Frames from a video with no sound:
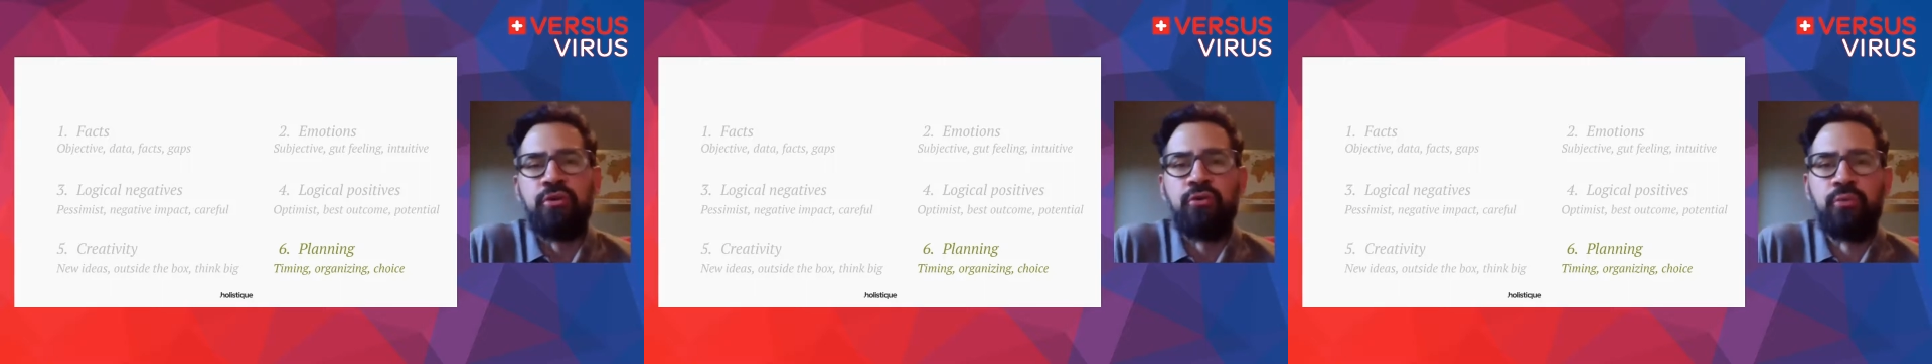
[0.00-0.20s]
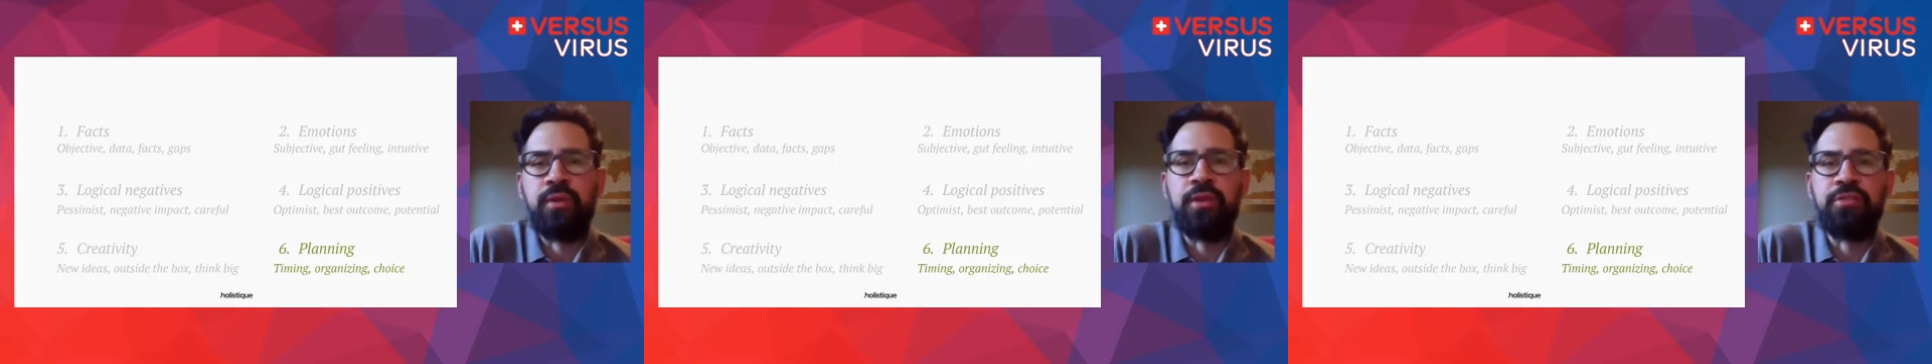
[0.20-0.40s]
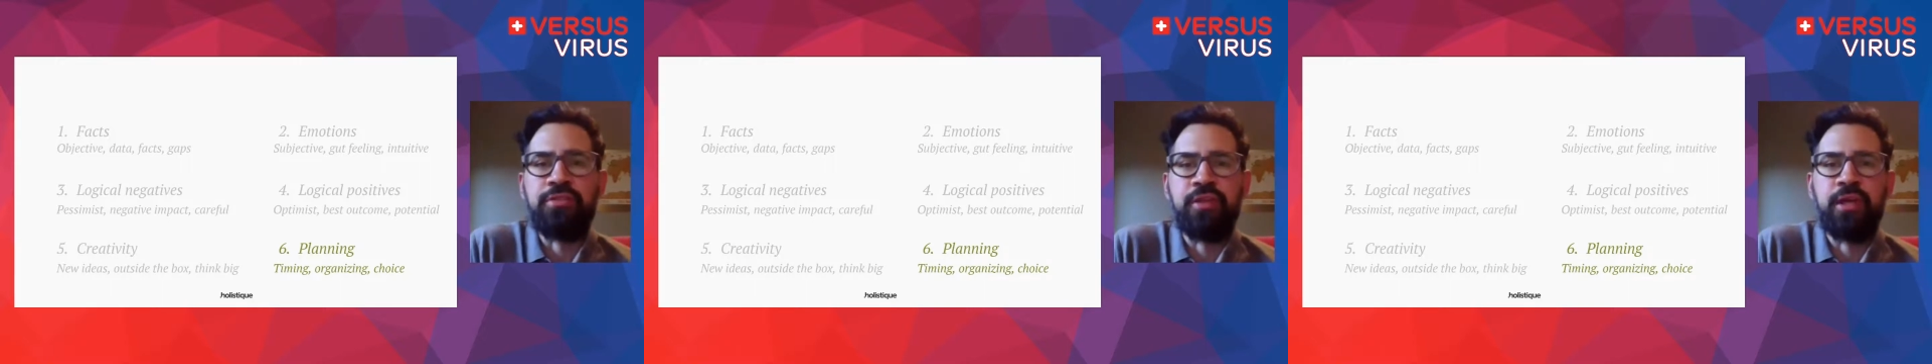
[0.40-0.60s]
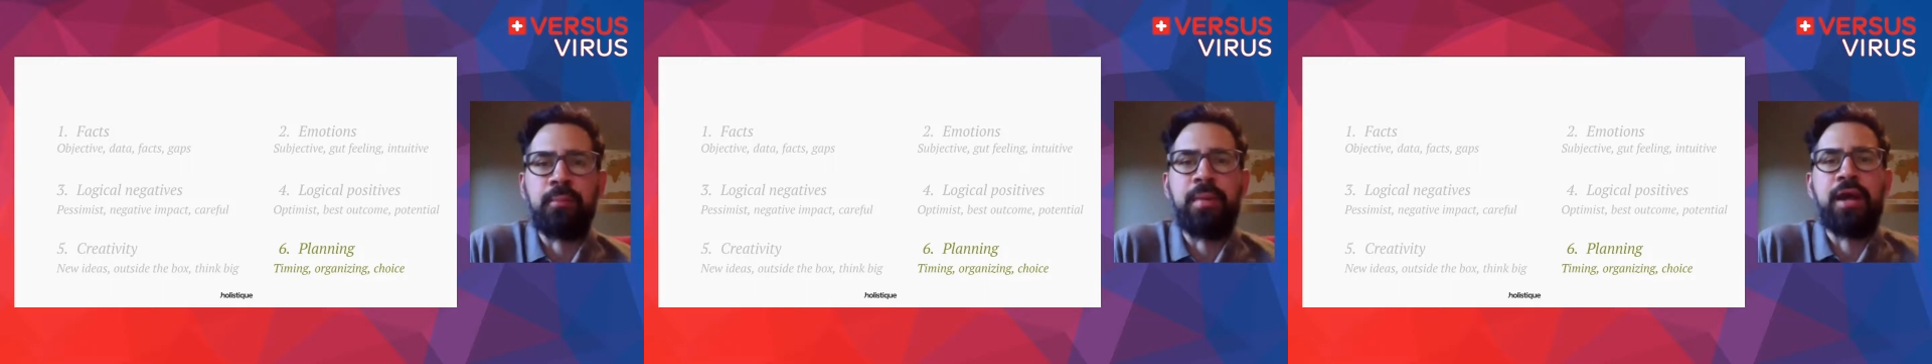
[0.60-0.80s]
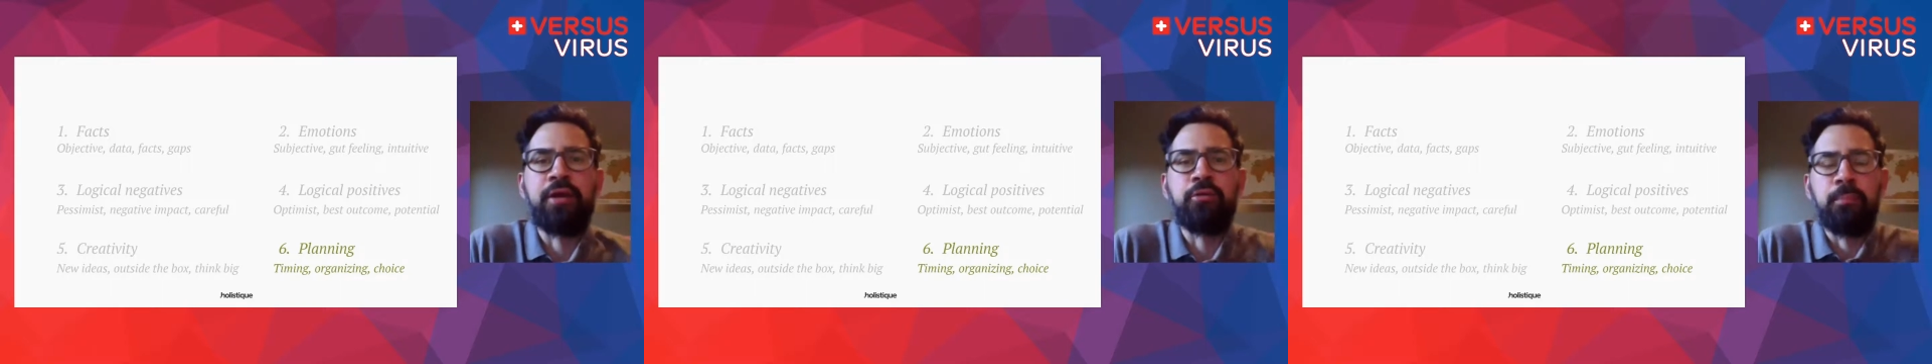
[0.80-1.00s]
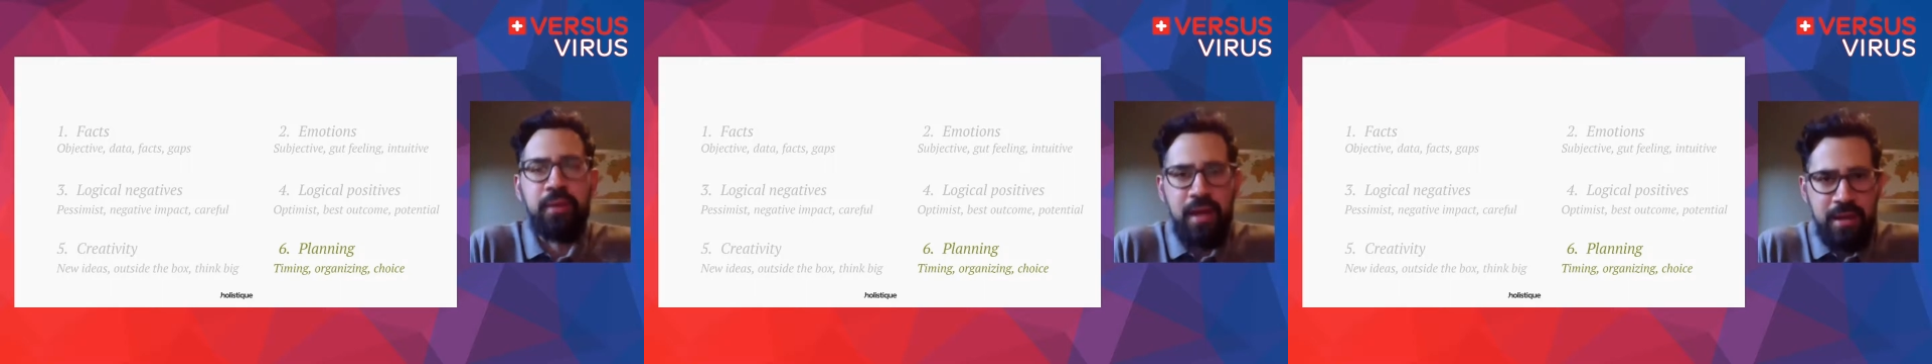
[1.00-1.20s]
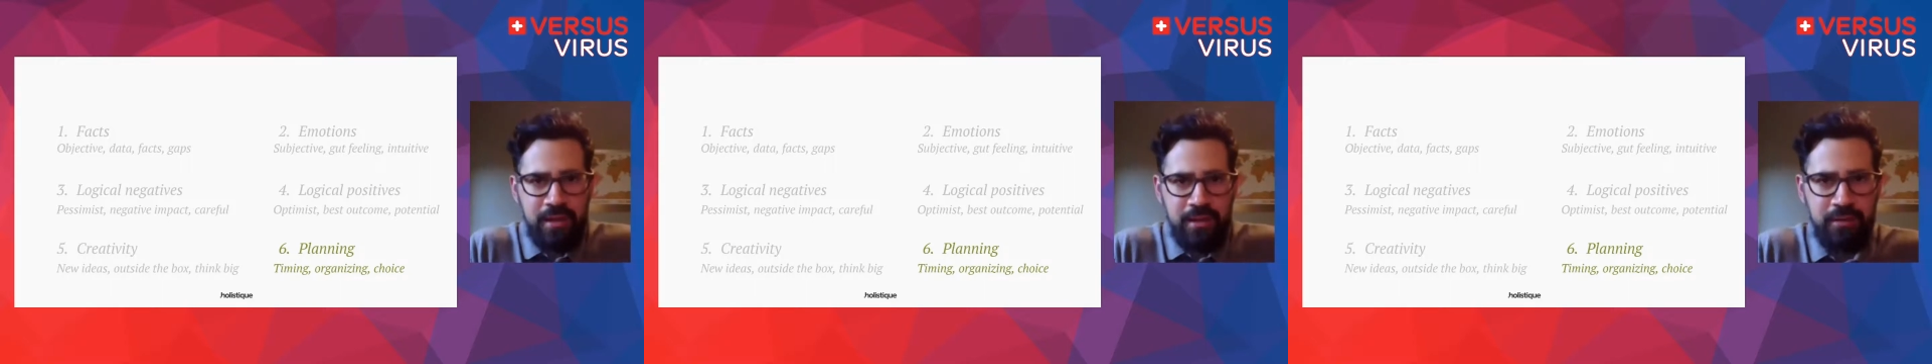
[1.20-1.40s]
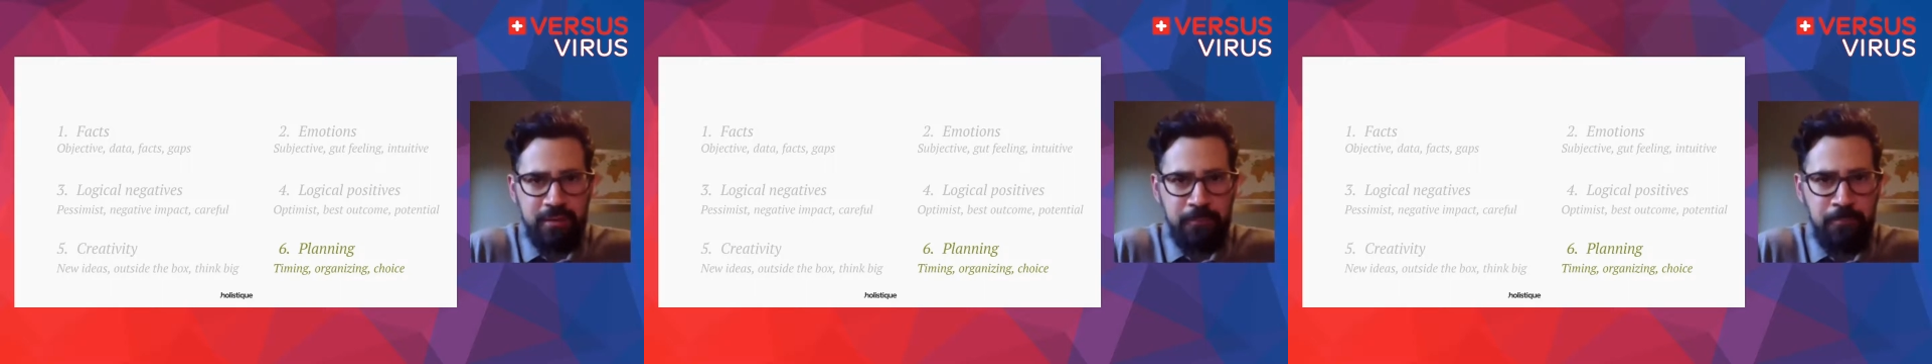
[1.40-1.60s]
really think about
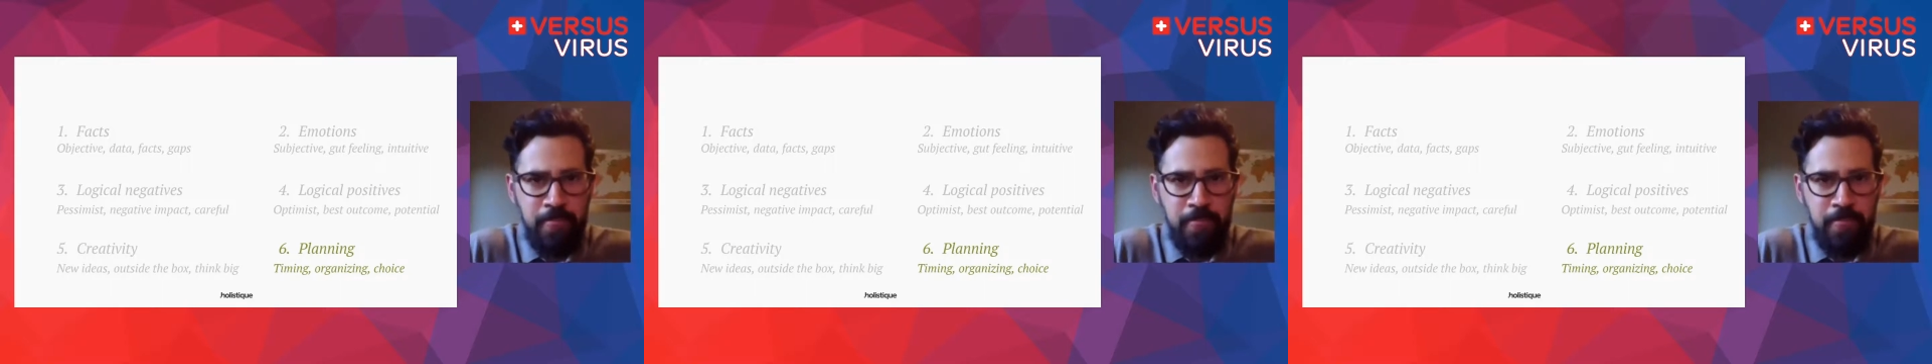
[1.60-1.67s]
planning.